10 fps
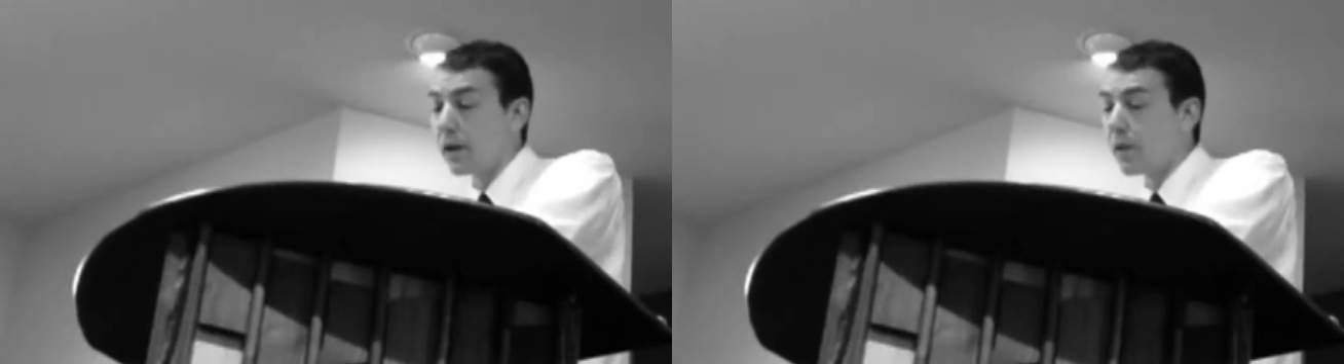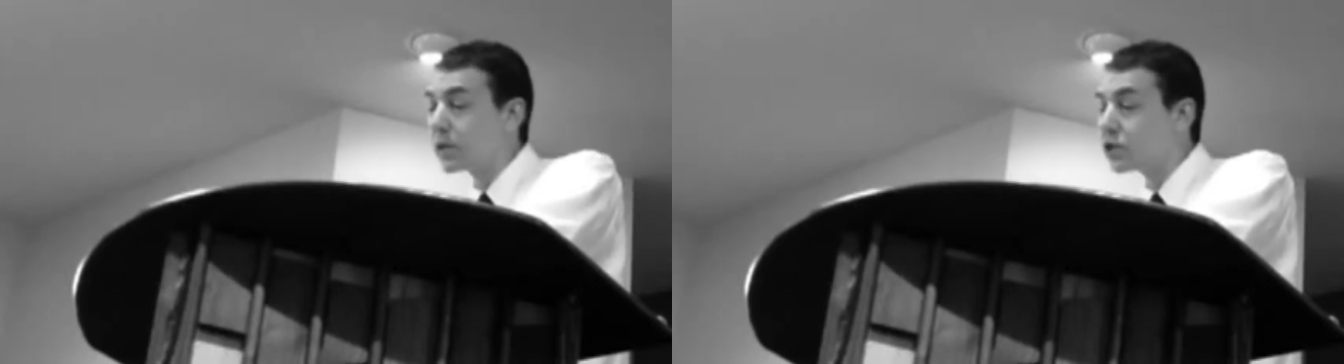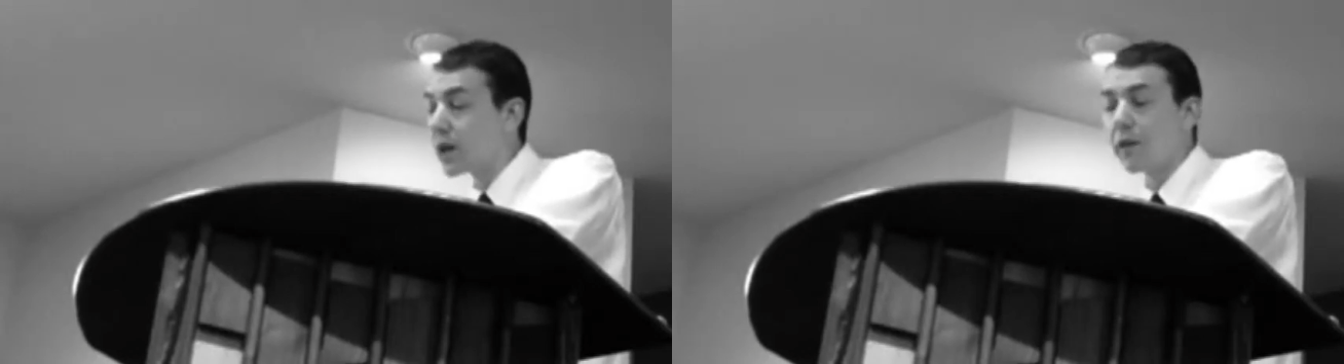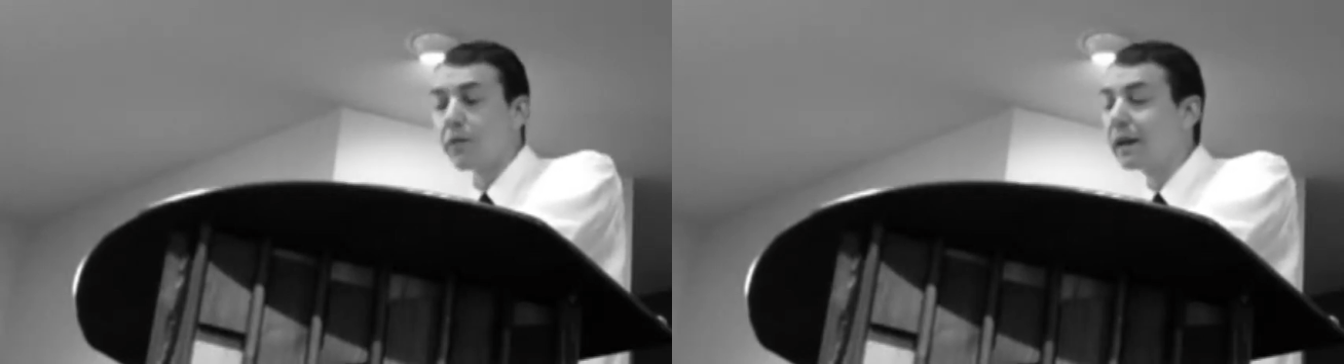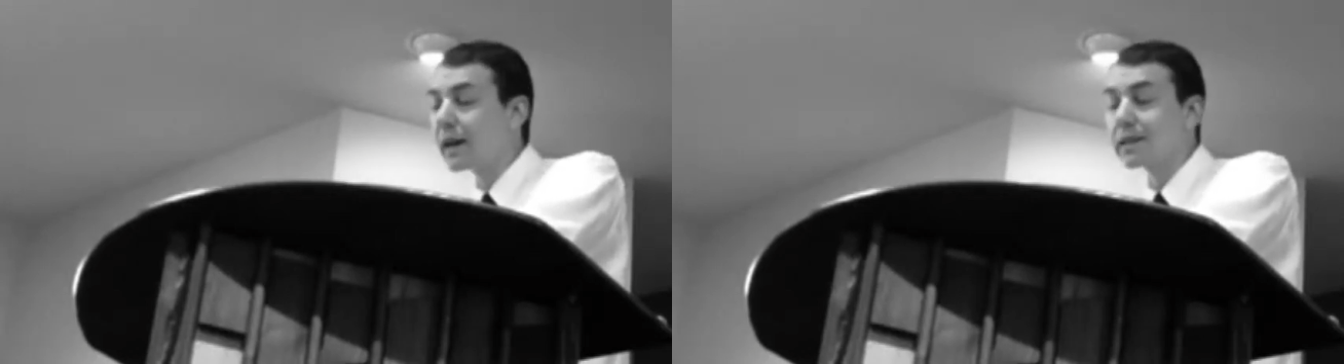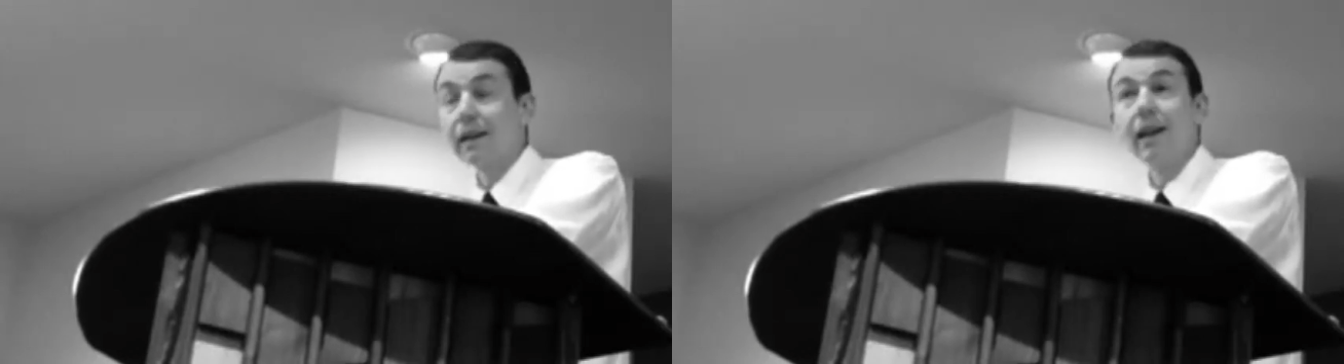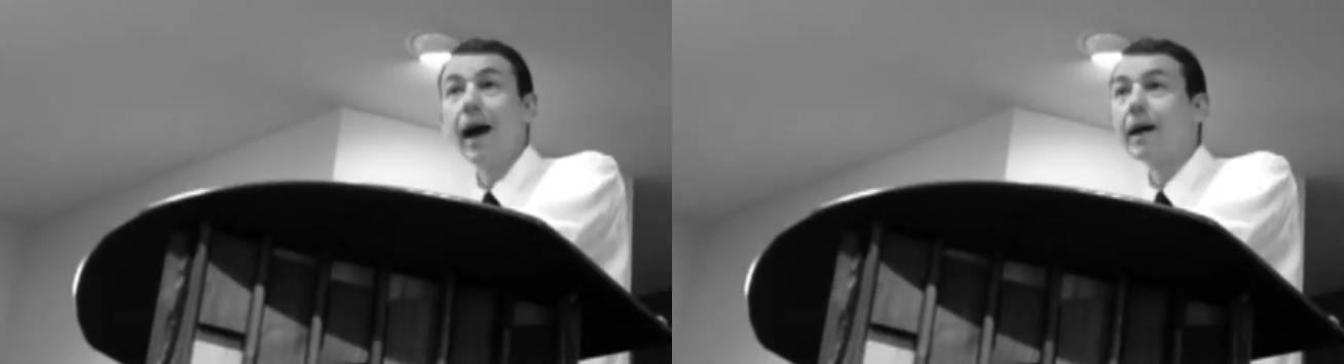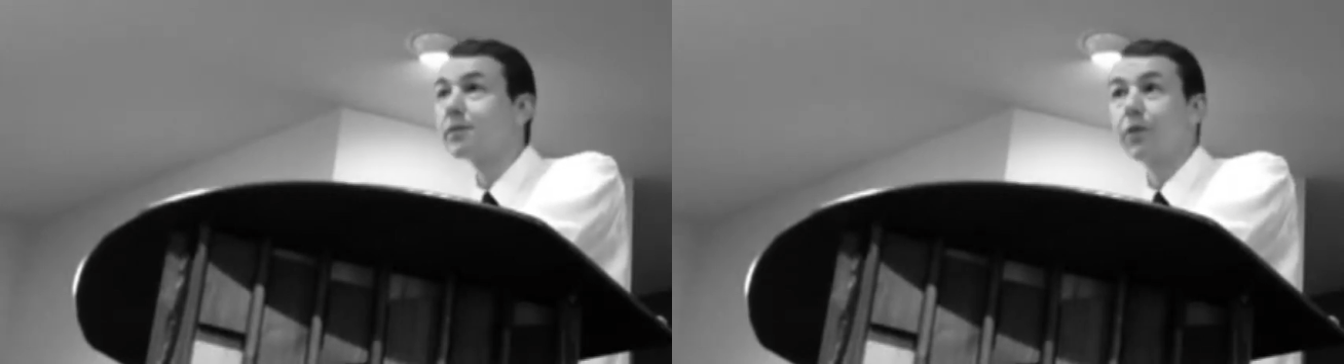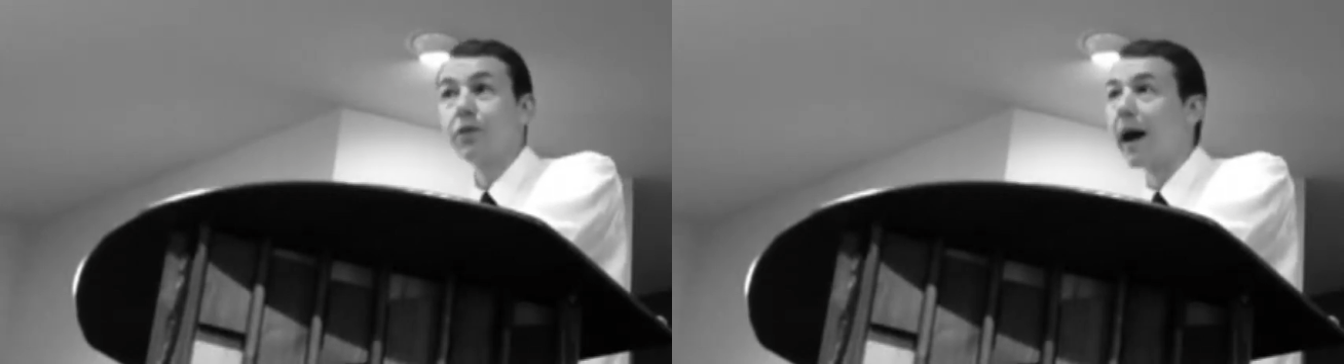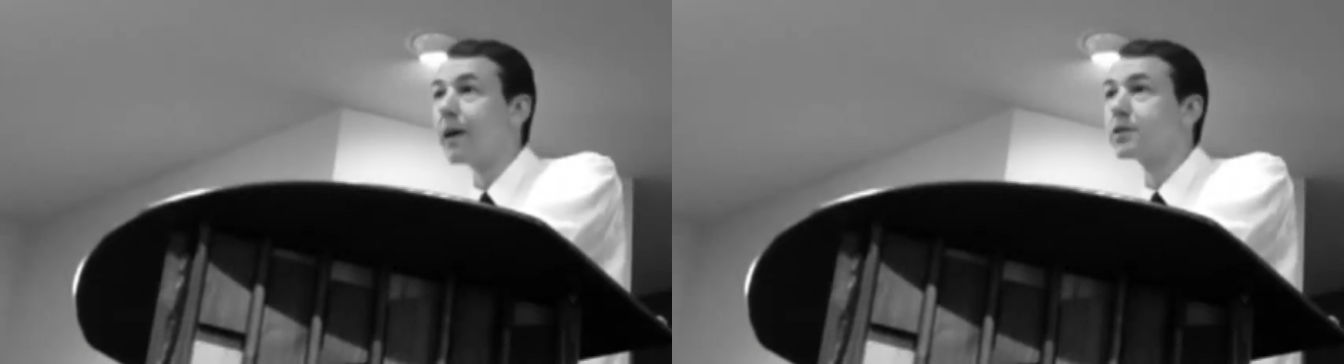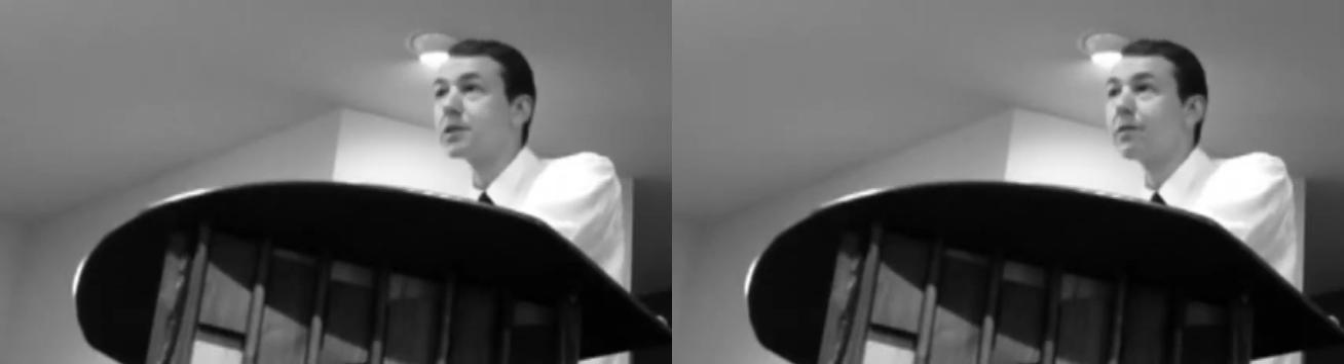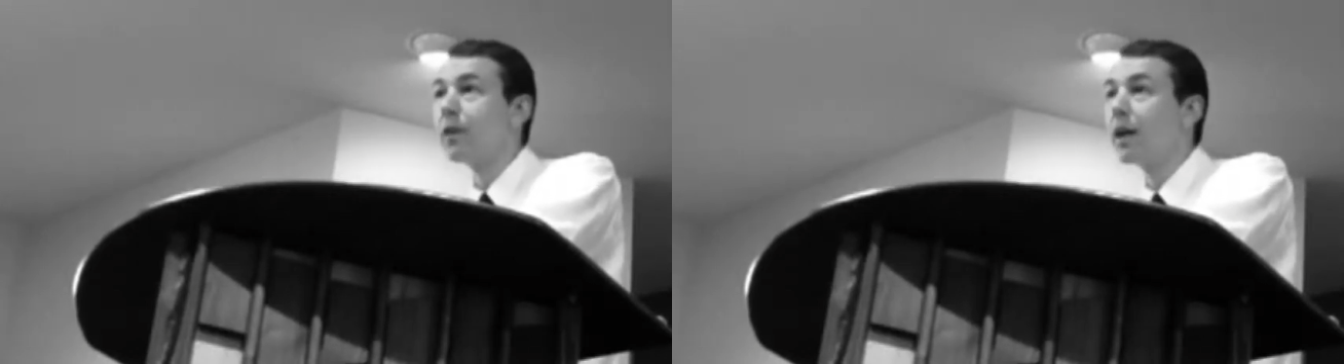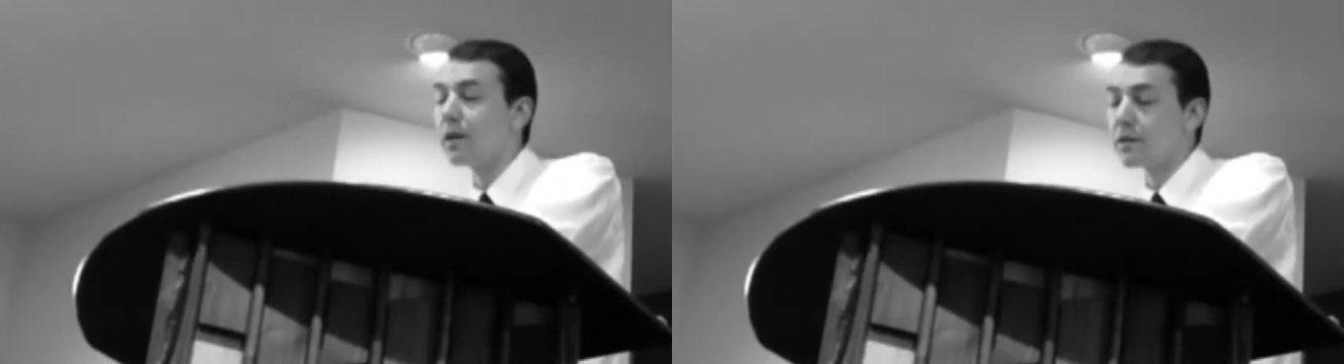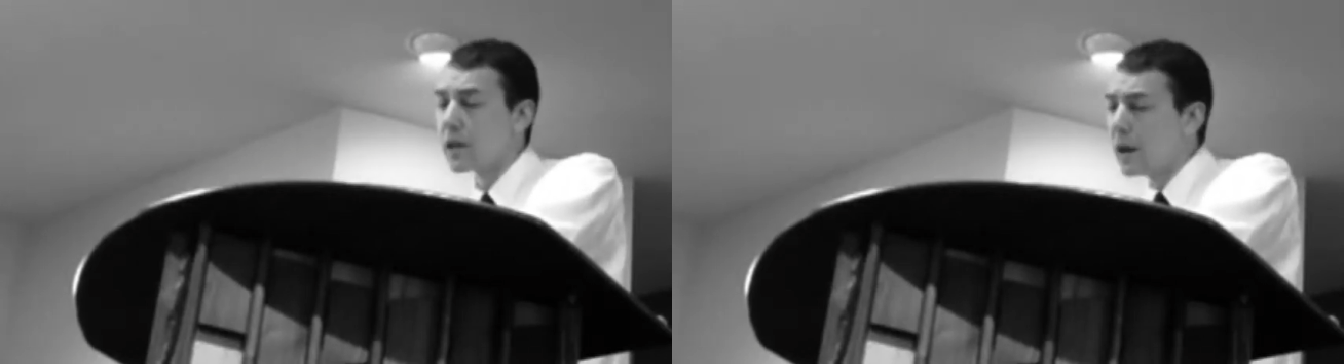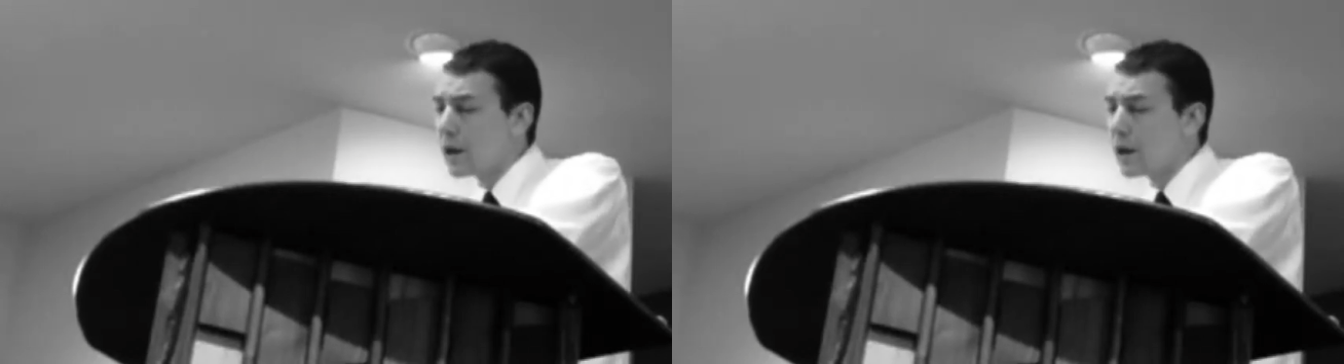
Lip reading: which generally doesn't last for thousands of years.